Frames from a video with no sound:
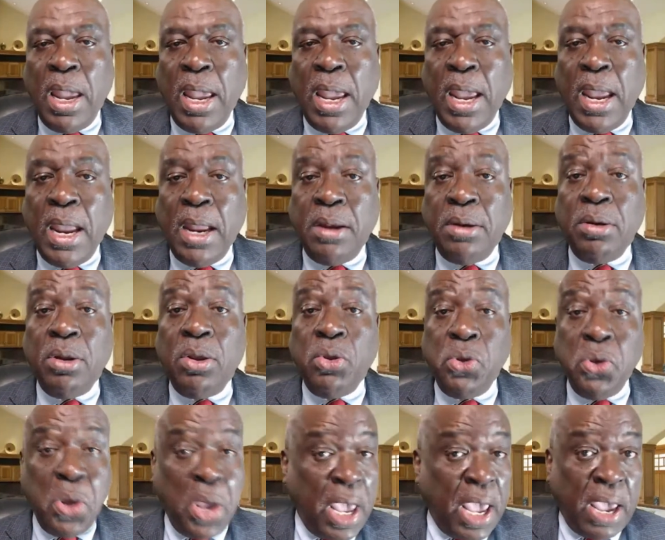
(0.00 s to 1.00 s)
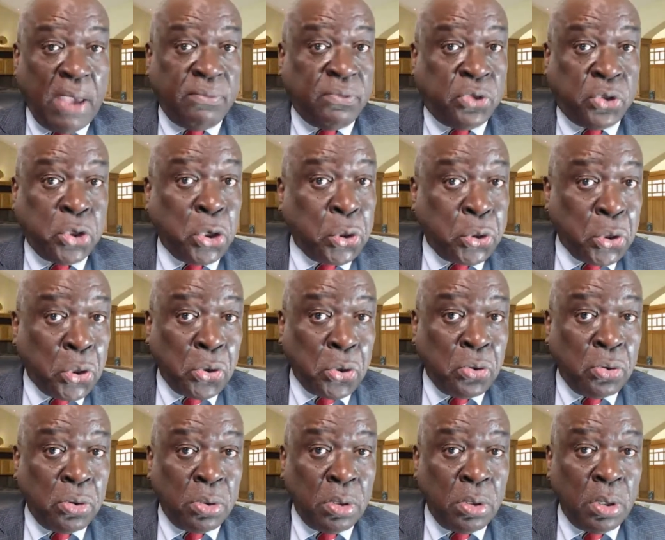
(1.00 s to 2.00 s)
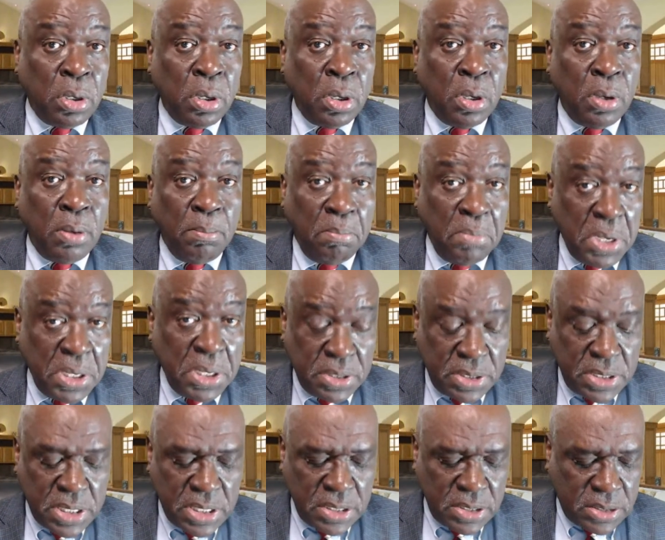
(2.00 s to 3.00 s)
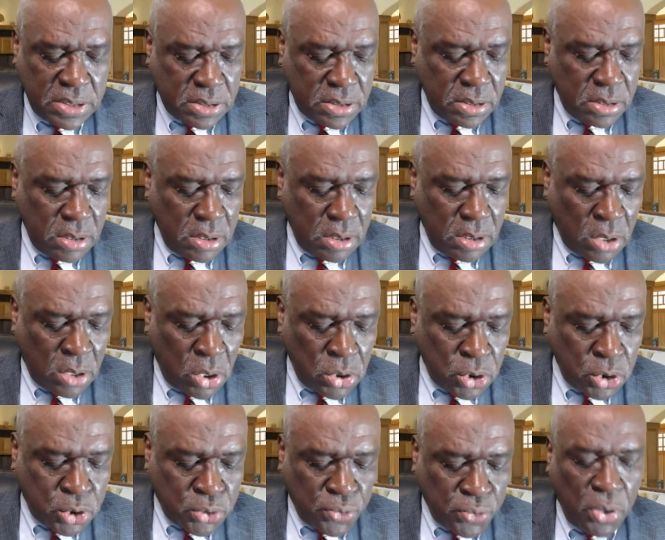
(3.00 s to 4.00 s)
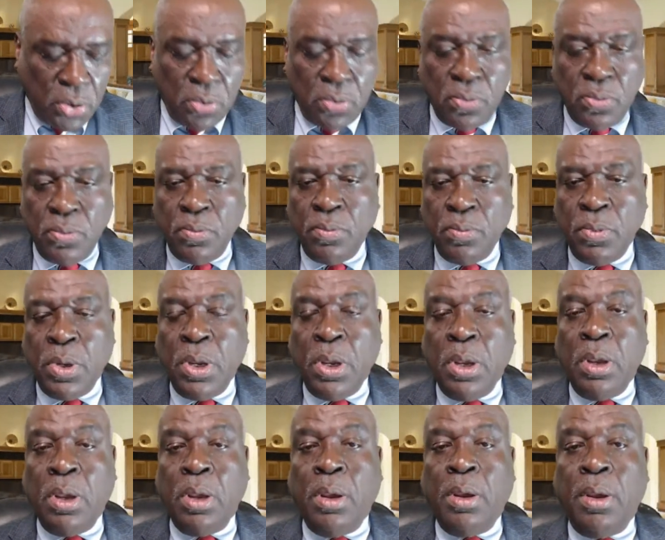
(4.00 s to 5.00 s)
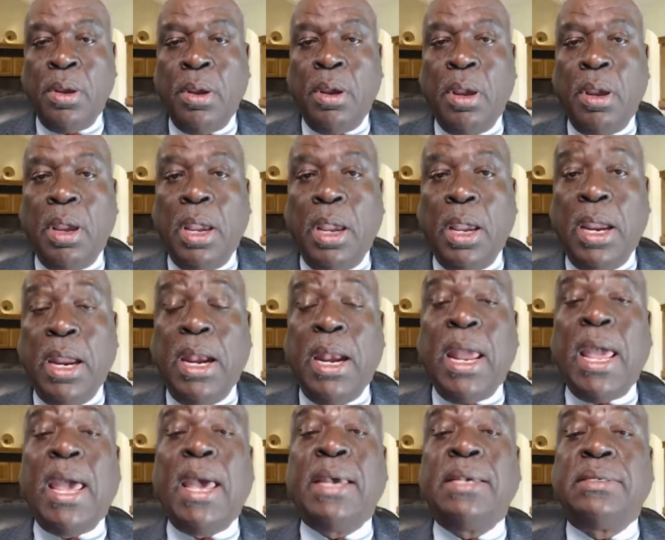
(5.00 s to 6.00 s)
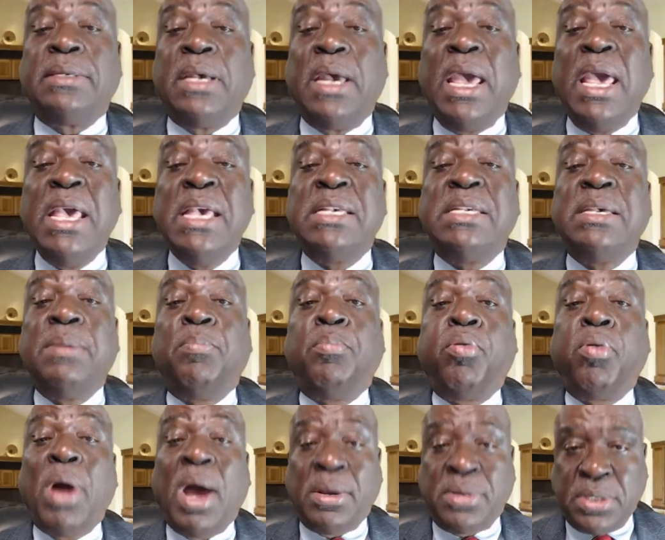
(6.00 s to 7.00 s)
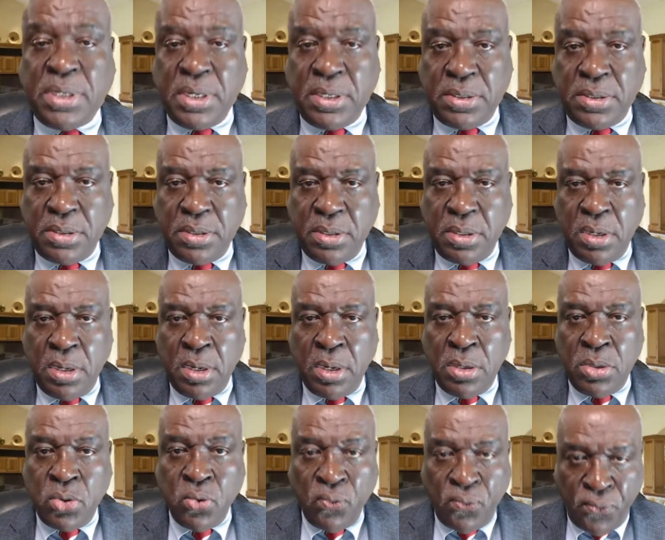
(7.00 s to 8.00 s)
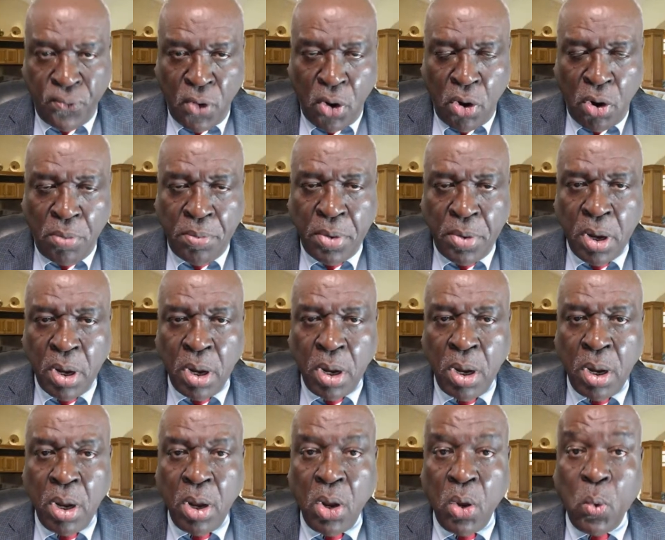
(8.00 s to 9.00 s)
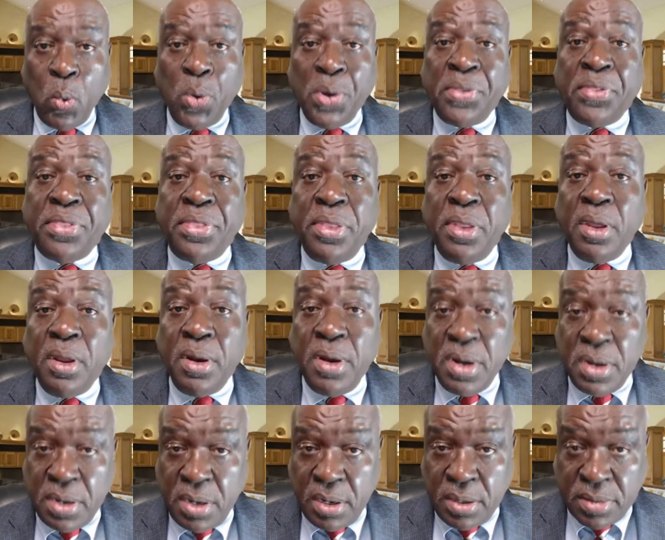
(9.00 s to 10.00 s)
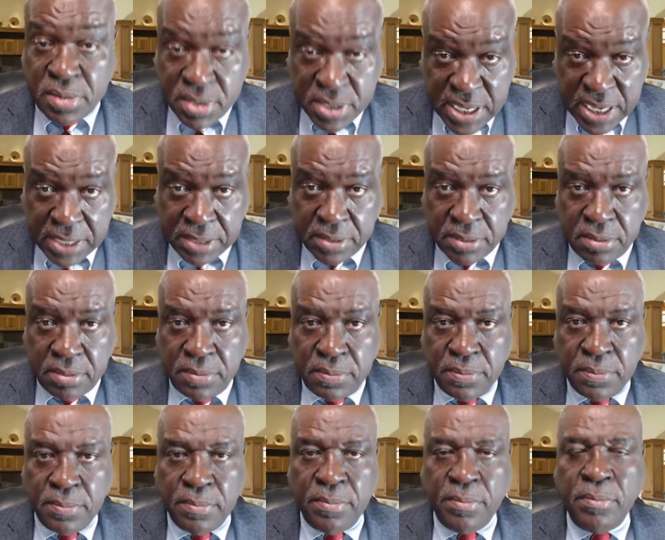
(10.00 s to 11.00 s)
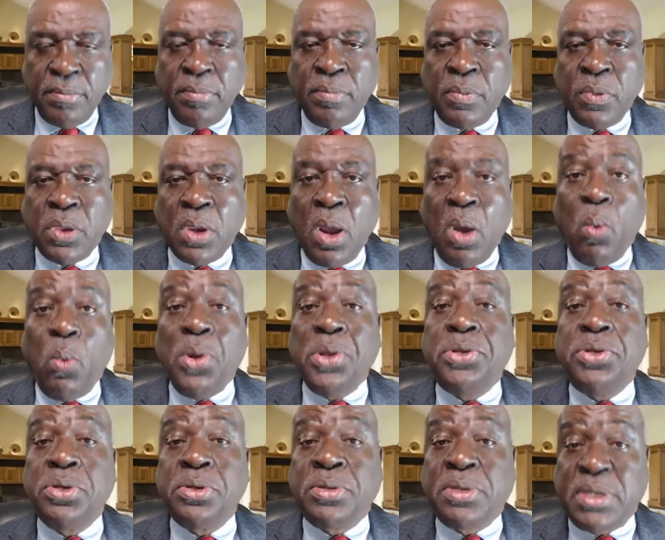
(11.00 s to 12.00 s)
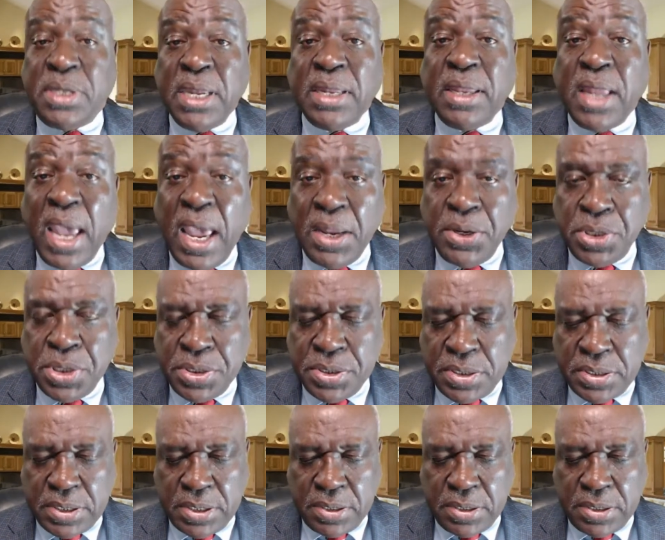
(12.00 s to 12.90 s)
and you have total business control. It has an easy process to form with the state, with your state agents.